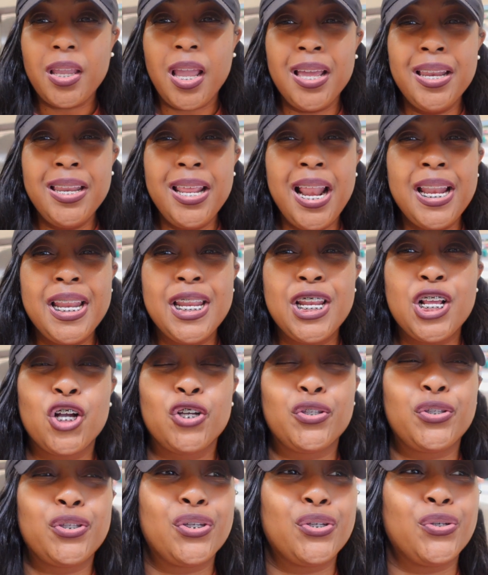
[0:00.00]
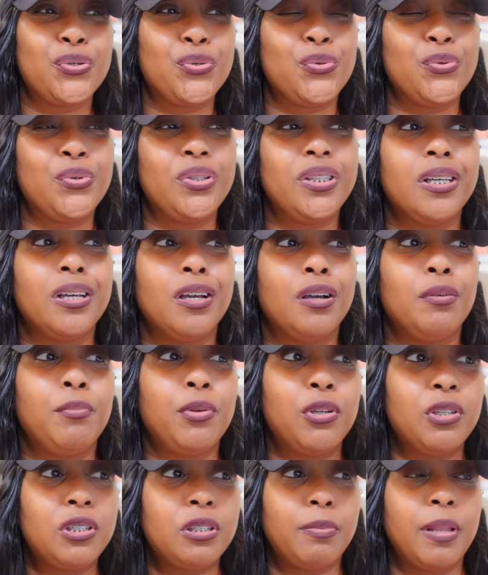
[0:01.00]
Then I need to go to the
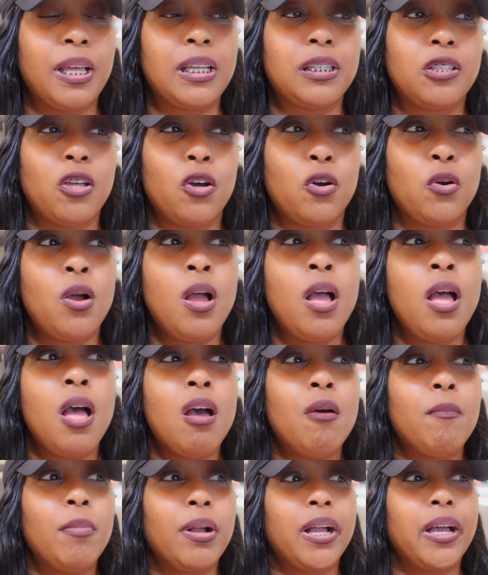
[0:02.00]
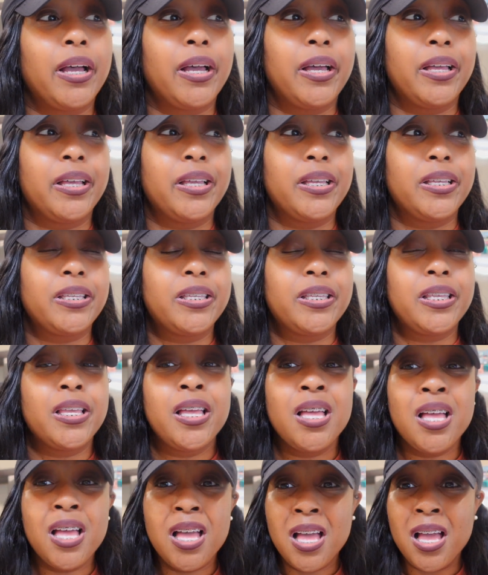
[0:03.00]
beauty supply store, because
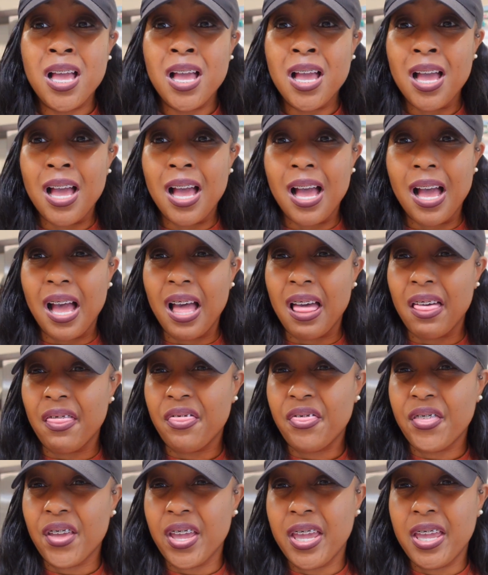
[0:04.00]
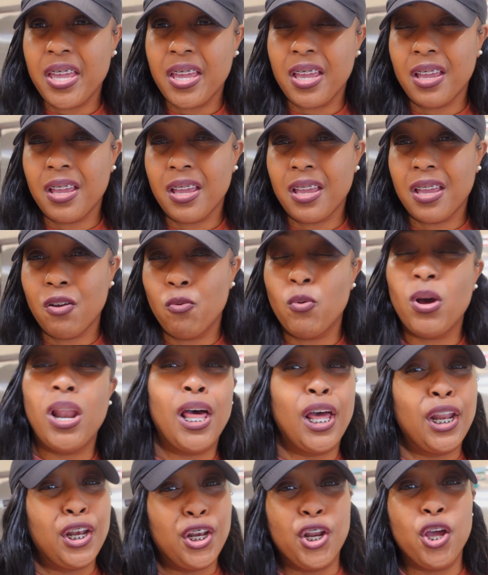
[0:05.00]
I think, well,
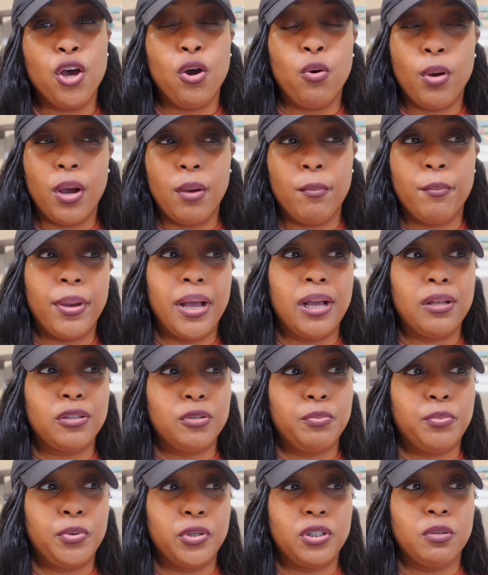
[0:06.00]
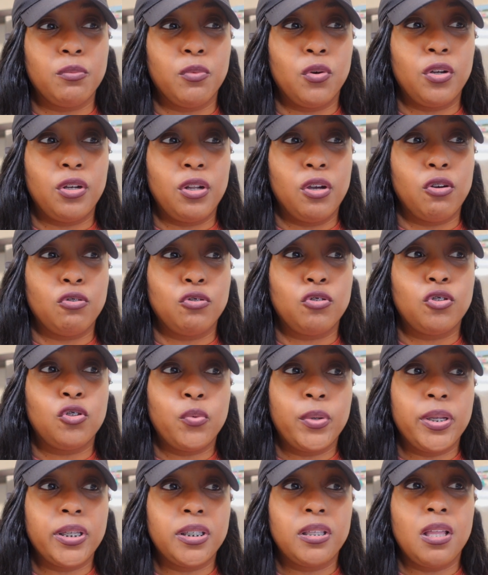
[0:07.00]
I know I'm about to put some more of those
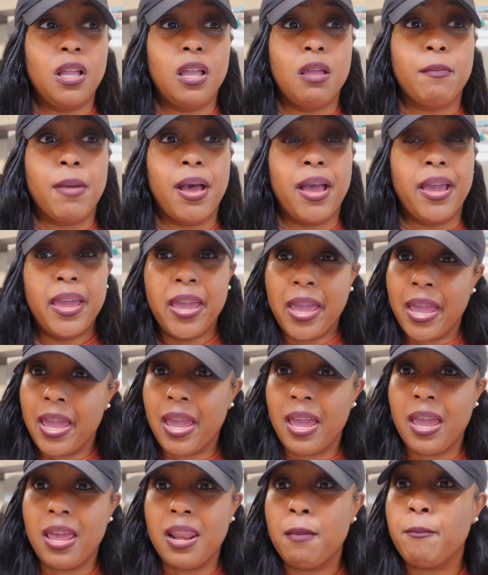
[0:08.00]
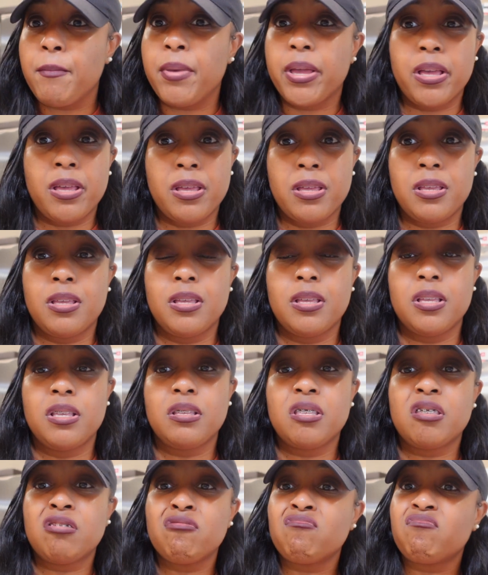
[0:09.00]
twists in my head,
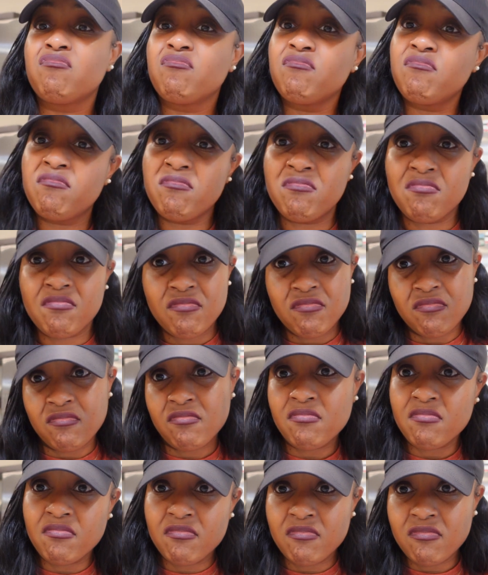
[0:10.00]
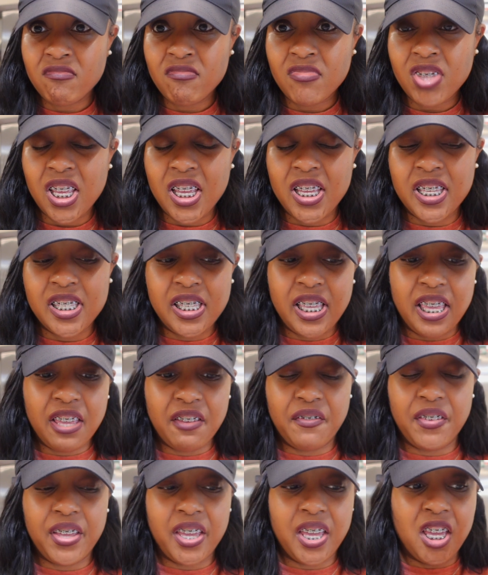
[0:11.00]
because it's
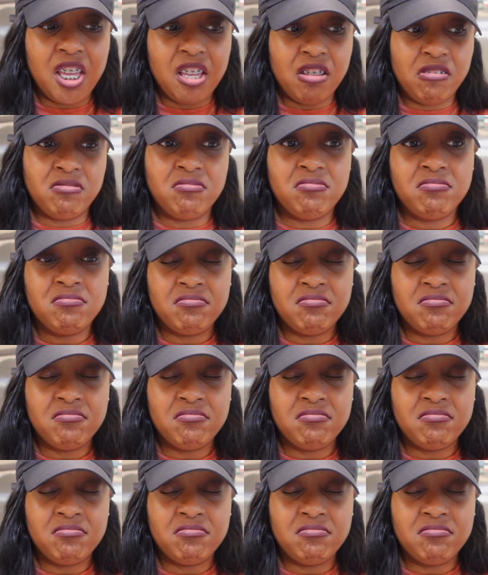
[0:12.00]
giving